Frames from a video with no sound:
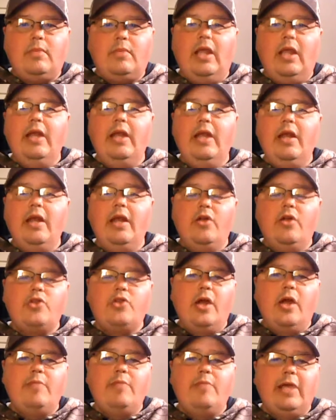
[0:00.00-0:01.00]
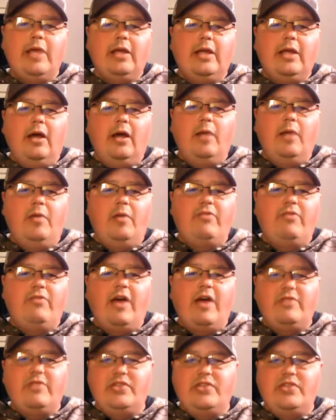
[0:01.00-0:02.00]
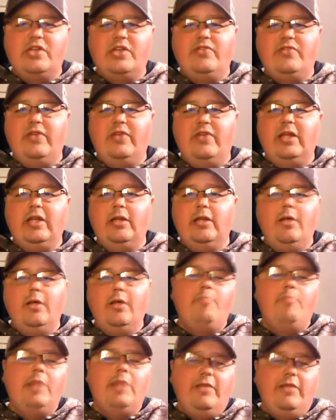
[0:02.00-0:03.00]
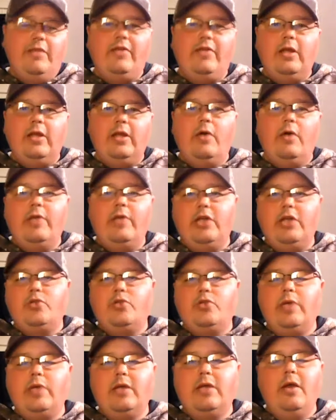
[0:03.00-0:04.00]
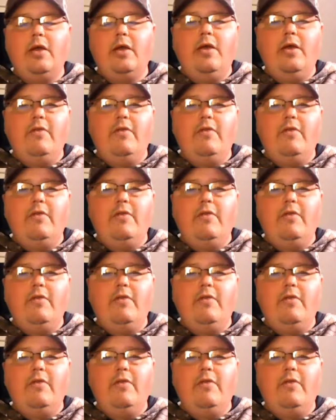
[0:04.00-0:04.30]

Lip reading: And then I'll try and make a 5 to 6 minute video each week